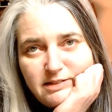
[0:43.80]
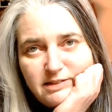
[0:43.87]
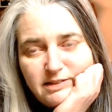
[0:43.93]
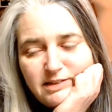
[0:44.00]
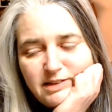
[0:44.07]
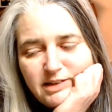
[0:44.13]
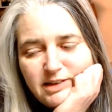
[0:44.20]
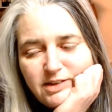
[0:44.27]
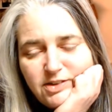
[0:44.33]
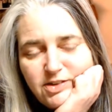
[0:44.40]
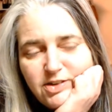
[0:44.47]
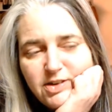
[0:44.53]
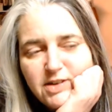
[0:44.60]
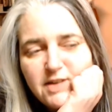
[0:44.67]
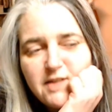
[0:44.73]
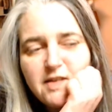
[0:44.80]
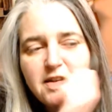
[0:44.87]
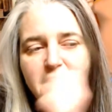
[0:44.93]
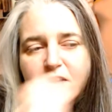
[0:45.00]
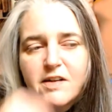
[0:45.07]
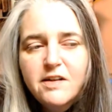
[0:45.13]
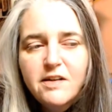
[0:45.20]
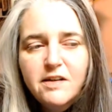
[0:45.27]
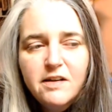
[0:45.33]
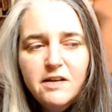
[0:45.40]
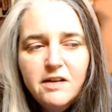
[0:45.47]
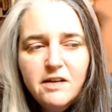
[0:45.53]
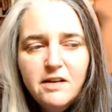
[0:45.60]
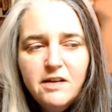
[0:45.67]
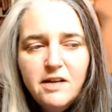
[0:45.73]
I guess you can see her.
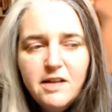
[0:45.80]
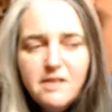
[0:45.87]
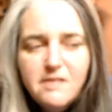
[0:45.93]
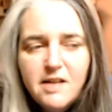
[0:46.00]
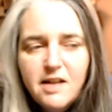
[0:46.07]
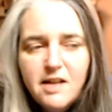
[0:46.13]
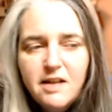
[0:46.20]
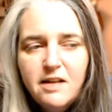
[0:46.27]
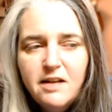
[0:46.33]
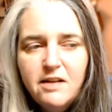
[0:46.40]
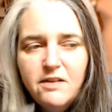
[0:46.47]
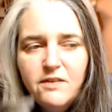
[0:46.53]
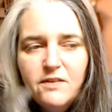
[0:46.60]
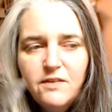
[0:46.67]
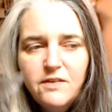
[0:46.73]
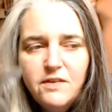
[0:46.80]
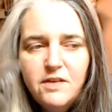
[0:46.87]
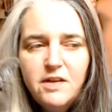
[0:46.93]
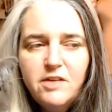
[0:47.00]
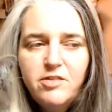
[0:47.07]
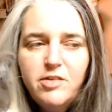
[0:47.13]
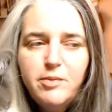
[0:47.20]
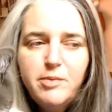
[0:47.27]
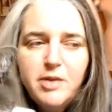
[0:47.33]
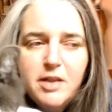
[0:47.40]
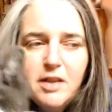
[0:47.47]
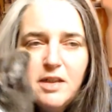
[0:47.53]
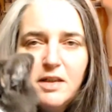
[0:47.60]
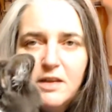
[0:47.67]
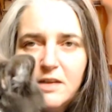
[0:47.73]
Are you going to say hello to everybody?